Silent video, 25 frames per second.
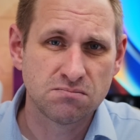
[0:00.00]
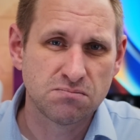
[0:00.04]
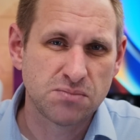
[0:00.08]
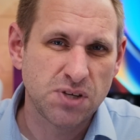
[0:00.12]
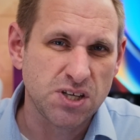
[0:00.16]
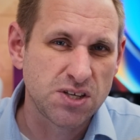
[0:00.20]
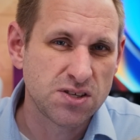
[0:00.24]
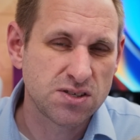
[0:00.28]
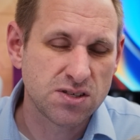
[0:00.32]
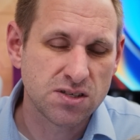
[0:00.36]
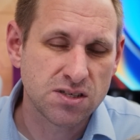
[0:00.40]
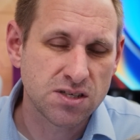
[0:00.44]

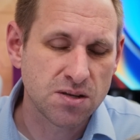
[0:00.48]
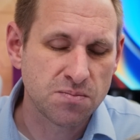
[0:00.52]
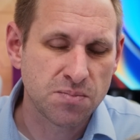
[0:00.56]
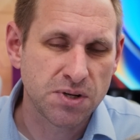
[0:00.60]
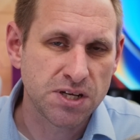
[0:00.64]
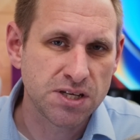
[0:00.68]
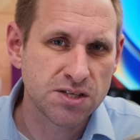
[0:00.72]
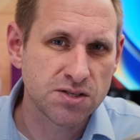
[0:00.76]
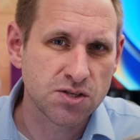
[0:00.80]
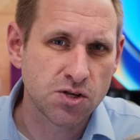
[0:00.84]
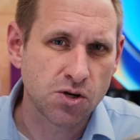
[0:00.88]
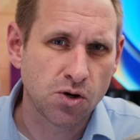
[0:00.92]
because it
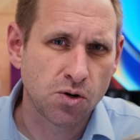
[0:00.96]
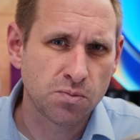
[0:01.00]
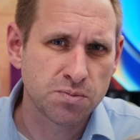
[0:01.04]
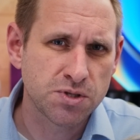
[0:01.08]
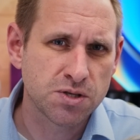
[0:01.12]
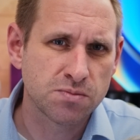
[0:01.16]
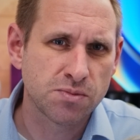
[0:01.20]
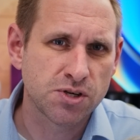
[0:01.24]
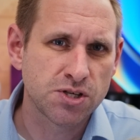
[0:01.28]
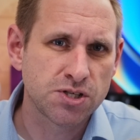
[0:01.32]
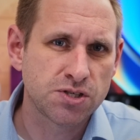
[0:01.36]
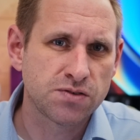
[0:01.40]
simply isn't
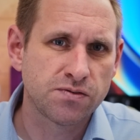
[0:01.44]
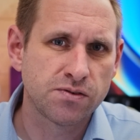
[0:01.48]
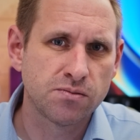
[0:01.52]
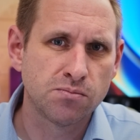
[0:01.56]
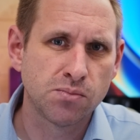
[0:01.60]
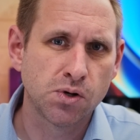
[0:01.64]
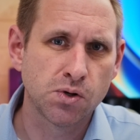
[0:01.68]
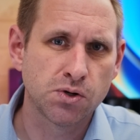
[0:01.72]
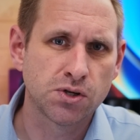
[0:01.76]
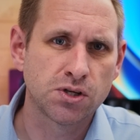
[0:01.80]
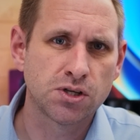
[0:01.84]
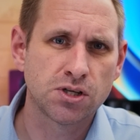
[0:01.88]
optimized for
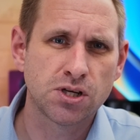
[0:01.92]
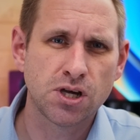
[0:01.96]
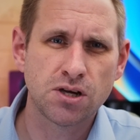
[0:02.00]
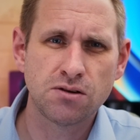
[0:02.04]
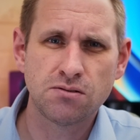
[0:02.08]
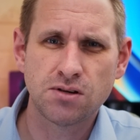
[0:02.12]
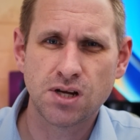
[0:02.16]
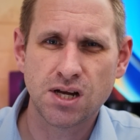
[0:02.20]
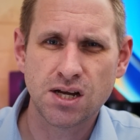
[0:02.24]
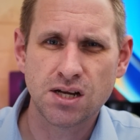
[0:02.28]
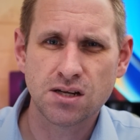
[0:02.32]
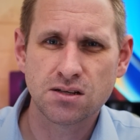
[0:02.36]
modern
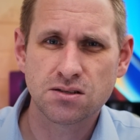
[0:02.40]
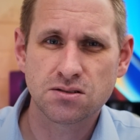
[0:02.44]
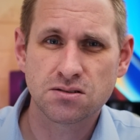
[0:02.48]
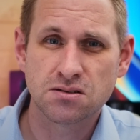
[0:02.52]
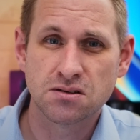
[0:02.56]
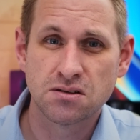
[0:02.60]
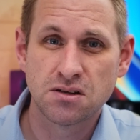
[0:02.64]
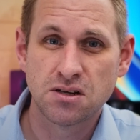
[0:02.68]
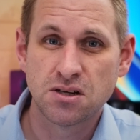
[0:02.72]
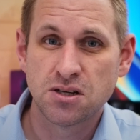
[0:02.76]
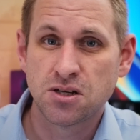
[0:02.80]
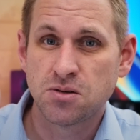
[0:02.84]
codecs,
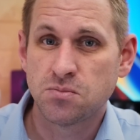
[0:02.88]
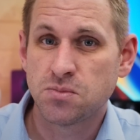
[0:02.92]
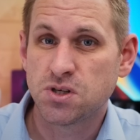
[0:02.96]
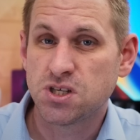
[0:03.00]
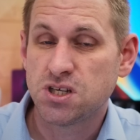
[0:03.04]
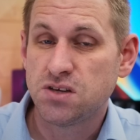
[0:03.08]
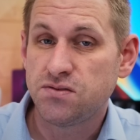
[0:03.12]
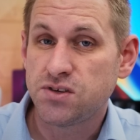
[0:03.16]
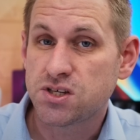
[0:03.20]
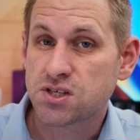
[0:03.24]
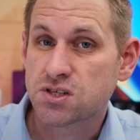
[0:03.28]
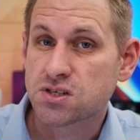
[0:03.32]
but
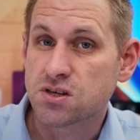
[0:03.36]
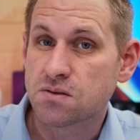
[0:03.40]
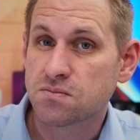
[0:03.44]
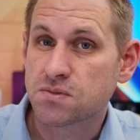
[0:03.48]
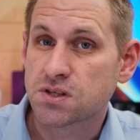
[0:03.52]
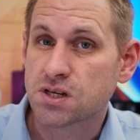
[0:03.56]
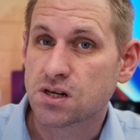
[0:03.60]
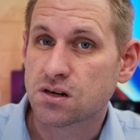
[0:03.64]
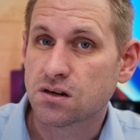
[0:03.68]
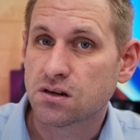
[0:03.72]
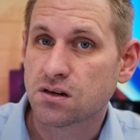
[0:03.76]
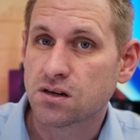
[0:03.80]
give it
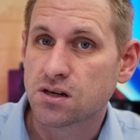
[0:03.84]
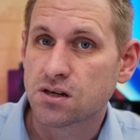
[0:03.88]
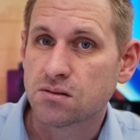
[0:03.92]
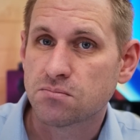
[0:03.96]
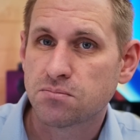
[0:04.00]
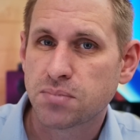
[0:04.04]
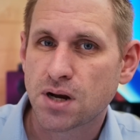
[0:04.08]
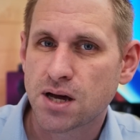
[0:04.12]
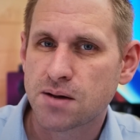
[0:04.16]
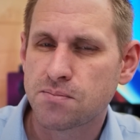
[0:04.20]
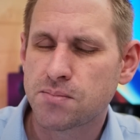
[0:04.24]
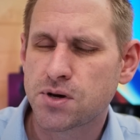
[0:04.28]
something
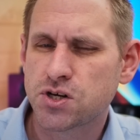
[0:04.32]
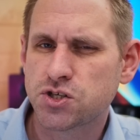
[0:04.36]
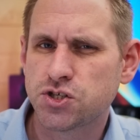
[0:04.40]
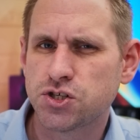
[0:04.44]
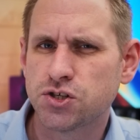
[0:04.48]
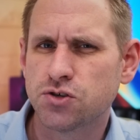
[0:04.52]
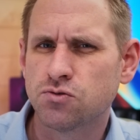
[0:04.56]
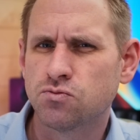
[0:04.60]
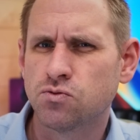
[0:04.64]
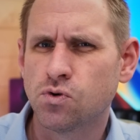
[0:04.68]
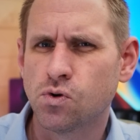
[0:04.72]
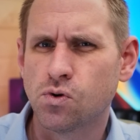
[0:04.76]
like
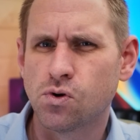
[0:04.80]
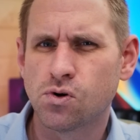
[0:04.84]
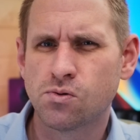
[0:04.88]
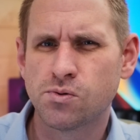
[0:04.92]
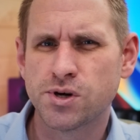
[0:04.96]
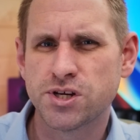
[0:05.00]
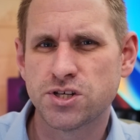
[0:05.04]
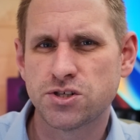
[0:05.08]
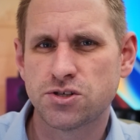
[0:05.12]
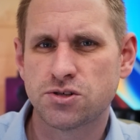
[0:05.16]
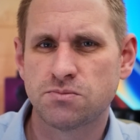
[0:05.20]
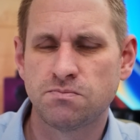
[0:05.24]
Blackmagic RAW,
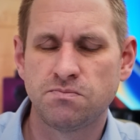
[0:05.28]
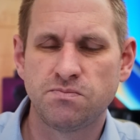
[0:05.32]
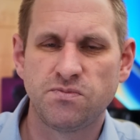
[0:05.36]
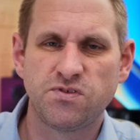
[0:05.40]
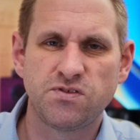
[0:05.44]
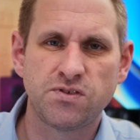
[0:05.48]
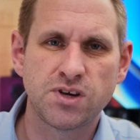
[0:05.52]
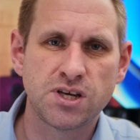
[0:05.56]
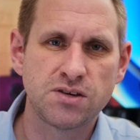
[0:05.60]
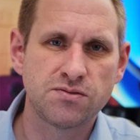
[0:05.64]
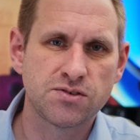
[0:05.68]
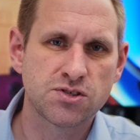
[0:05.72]
which
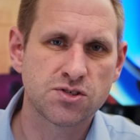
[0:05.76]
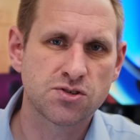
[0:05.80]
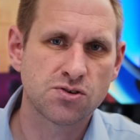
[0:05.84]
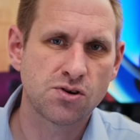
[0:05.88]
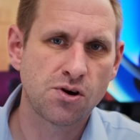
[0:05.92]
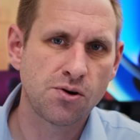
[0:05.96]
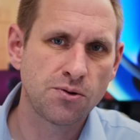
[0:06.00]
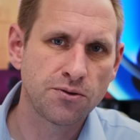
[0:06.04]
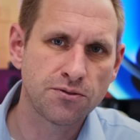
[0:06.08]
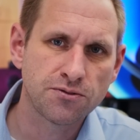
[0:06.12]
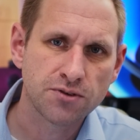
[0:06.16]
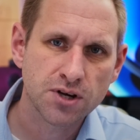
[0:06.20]
favors
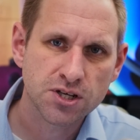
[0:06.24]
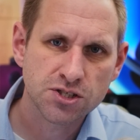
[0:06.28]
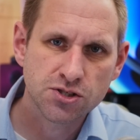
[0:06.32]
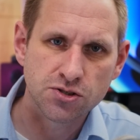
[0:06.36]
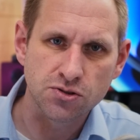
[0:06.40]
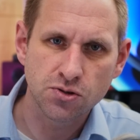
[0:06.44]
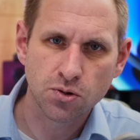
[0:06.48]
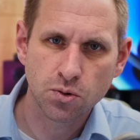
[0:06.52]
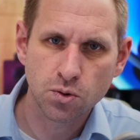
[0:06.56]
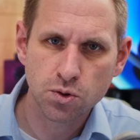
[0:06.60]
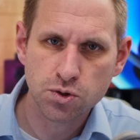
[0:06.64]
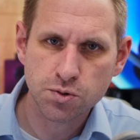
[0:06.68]

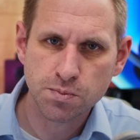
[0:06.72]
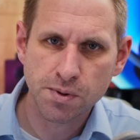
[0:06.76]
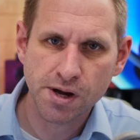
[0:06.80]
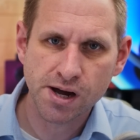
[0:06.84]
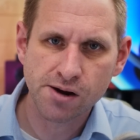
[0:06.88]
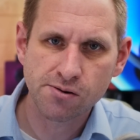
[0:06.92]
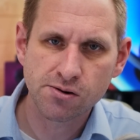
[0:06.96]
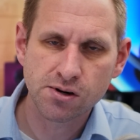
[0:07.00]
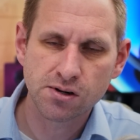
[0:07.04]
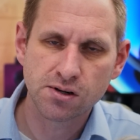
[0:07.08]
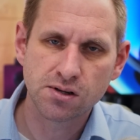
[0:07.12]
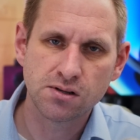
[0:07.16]
old-fashioned
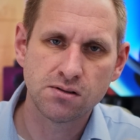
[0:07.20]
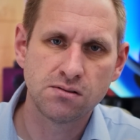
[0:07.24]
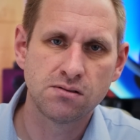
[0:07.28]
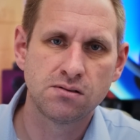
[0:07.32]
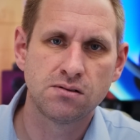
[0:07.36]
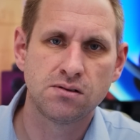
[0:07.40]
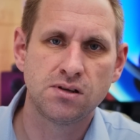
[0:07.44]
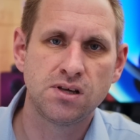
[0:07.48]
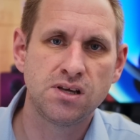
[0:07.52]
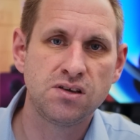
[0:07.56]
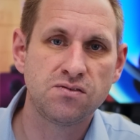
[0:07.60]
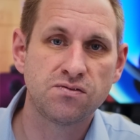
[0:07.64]
horsepower, and
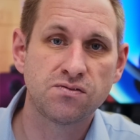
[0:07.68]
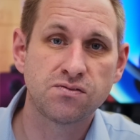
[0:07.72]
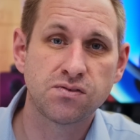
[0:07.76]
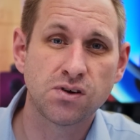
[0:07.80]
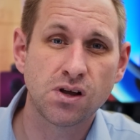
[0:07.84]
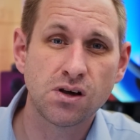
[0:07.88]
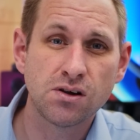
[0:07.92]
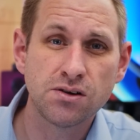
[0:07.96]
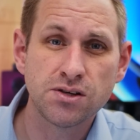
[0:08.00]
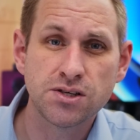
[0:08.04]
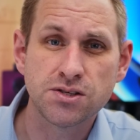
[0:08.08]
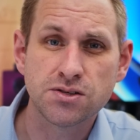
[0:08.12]
it
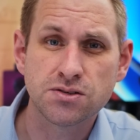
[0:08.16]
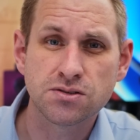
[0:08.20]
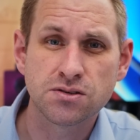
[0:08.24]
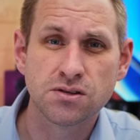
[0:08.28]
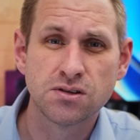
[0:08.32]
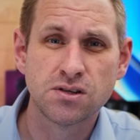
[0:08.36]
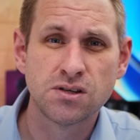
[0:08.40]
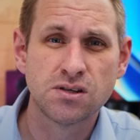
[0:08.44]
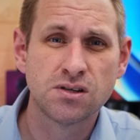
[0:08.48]
flies.